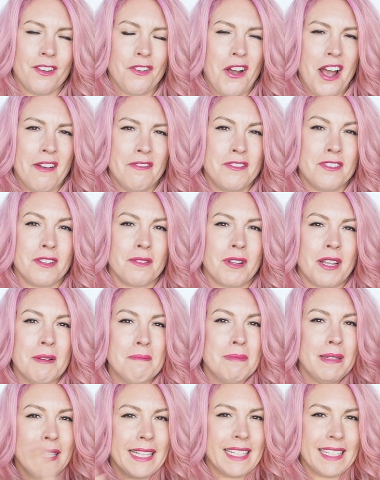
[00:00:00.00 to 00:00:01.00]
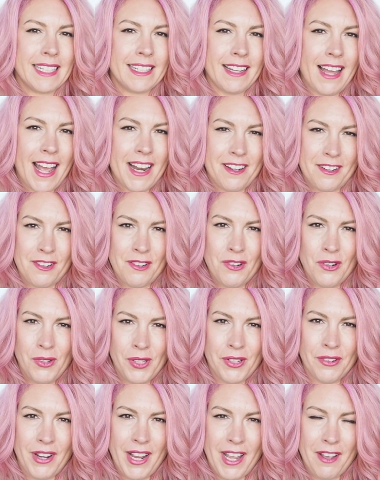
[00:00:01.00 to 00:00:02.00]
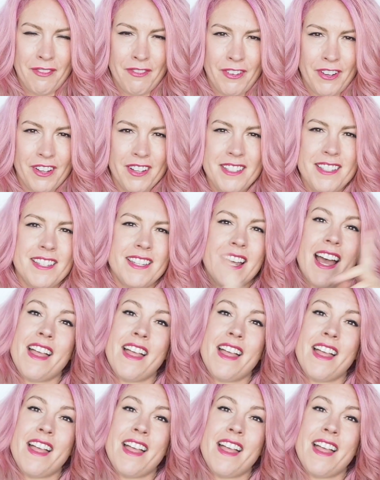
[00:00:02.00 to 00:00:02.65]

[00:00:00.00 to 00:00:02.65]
you have to completely lighten all your hair first